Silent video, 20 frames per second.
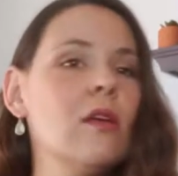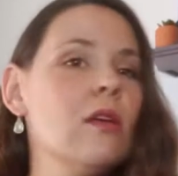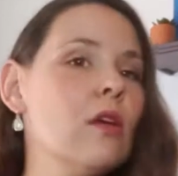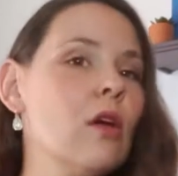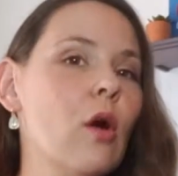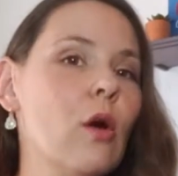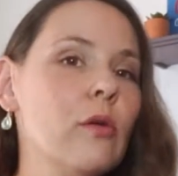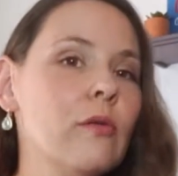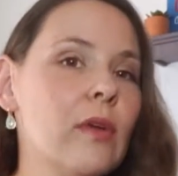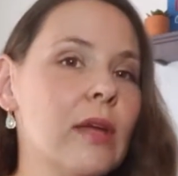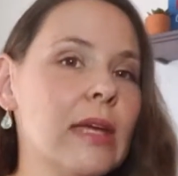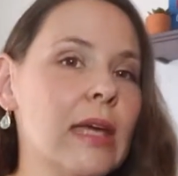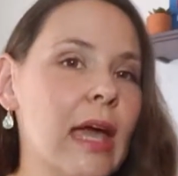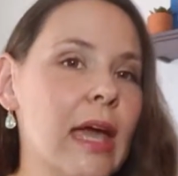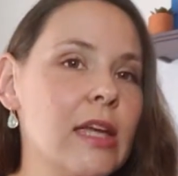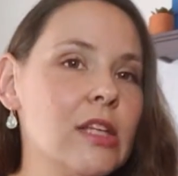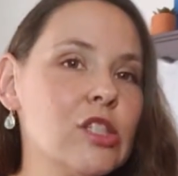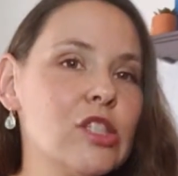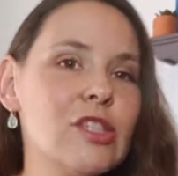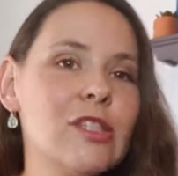go on
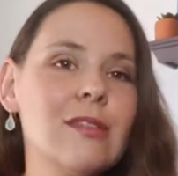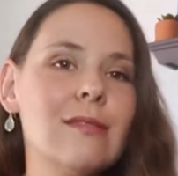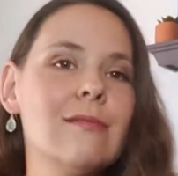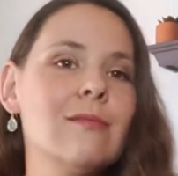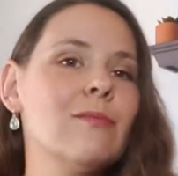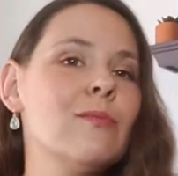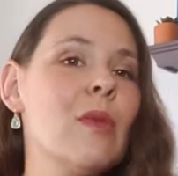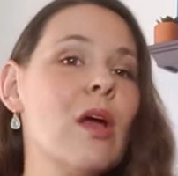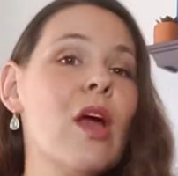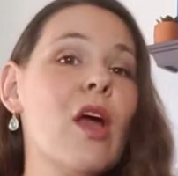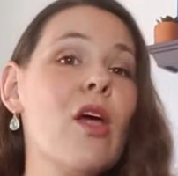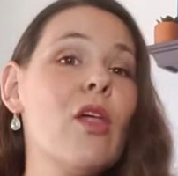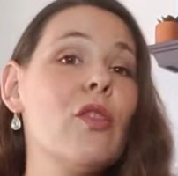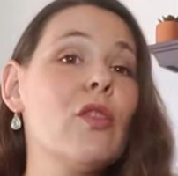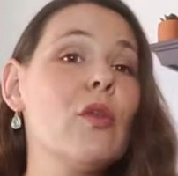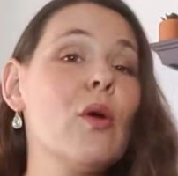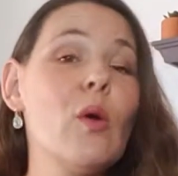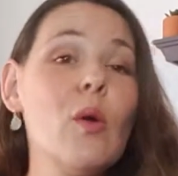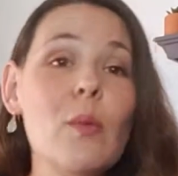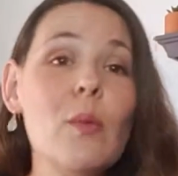vacation,
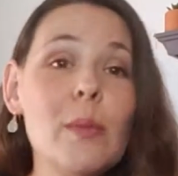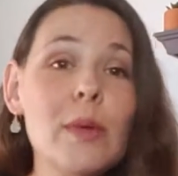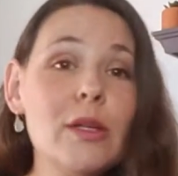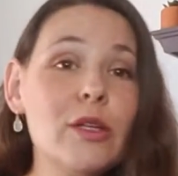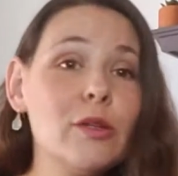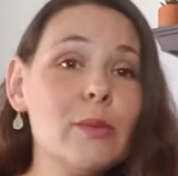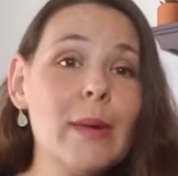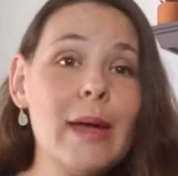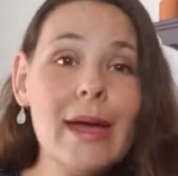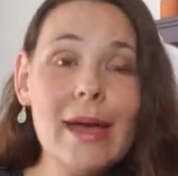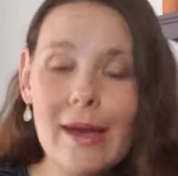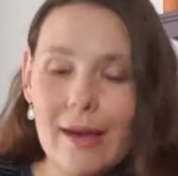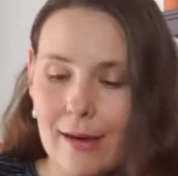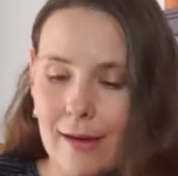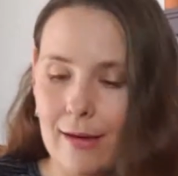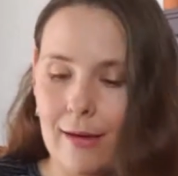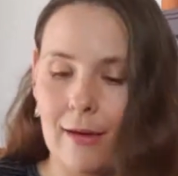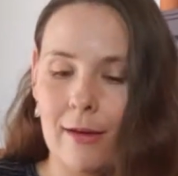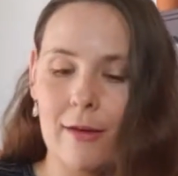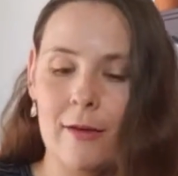throw them in your
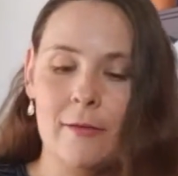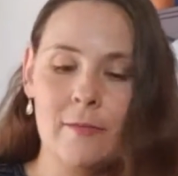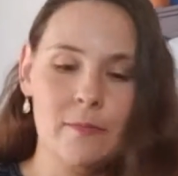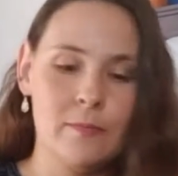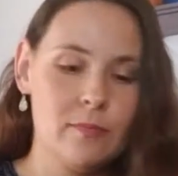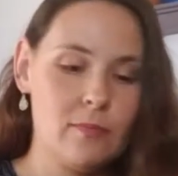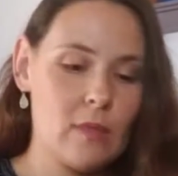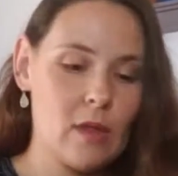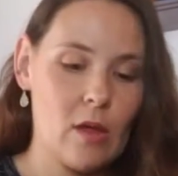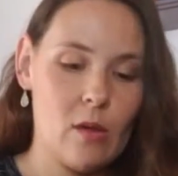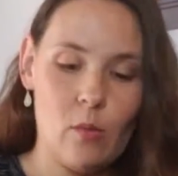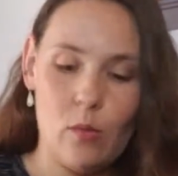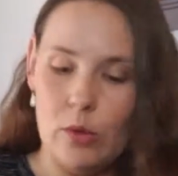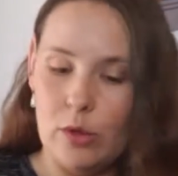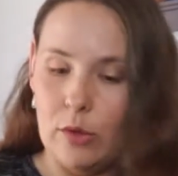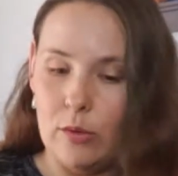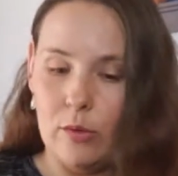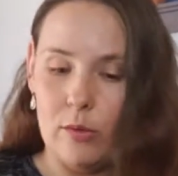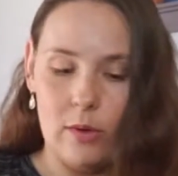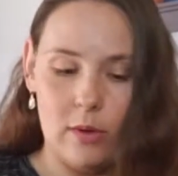bag. And when
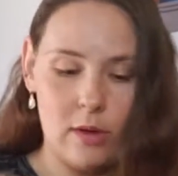you